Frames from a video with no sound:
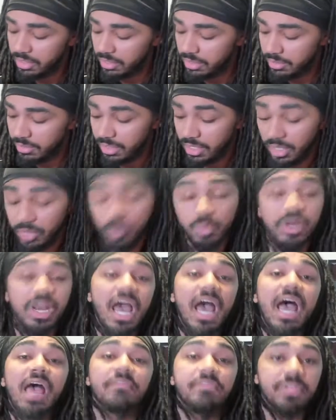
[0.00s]
and what
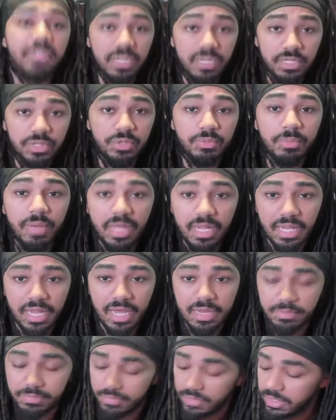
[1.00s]
I've done through my
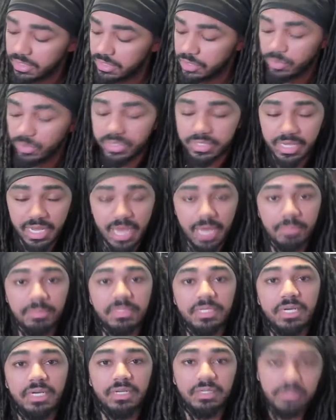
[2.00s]
life to adapt
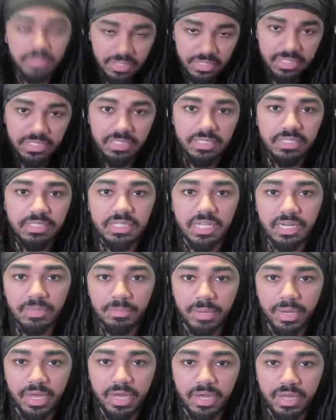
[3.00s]
and take
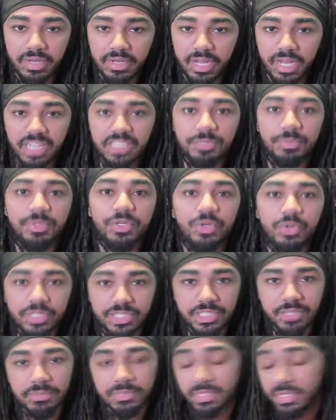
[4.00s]
my
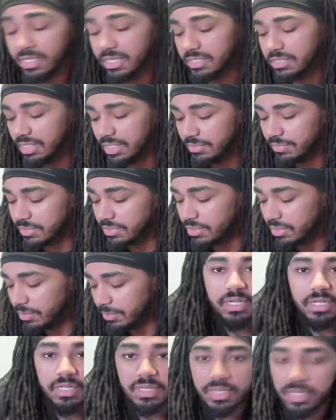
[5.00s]
entrepreneurship to the next level. So
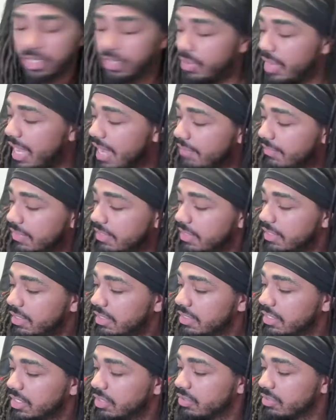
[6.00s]
there you have it,
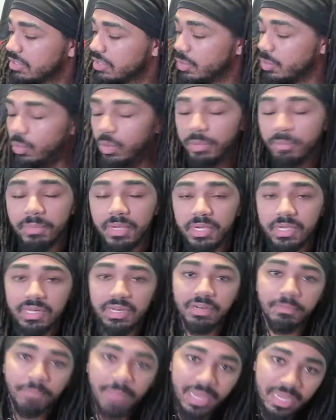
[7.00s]
the Grustle 1 Million
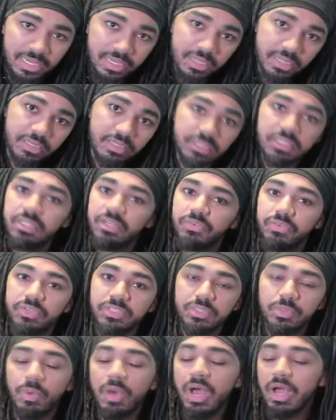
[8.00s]
in the Making, the
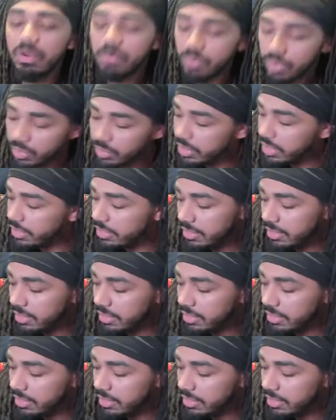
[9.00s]
reason why I wrote it.